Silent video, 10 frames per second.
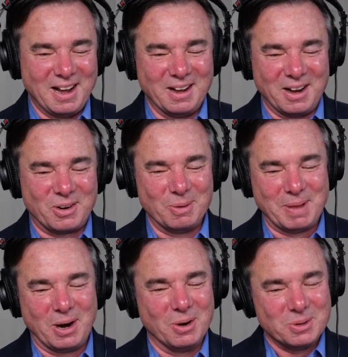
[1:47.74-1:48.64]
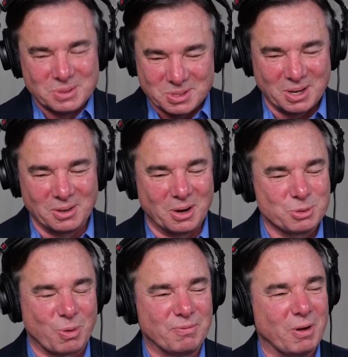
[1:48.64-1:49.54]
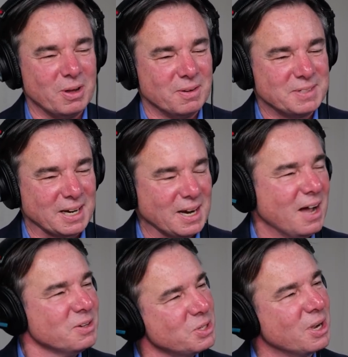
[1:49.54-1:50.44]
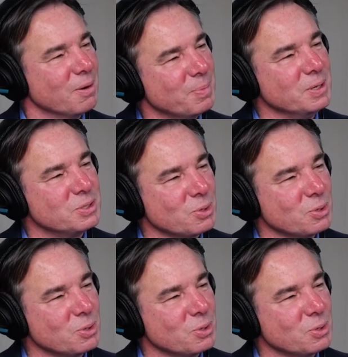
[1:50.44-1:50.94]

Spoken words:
a group that owns a large portfolio of technology companies.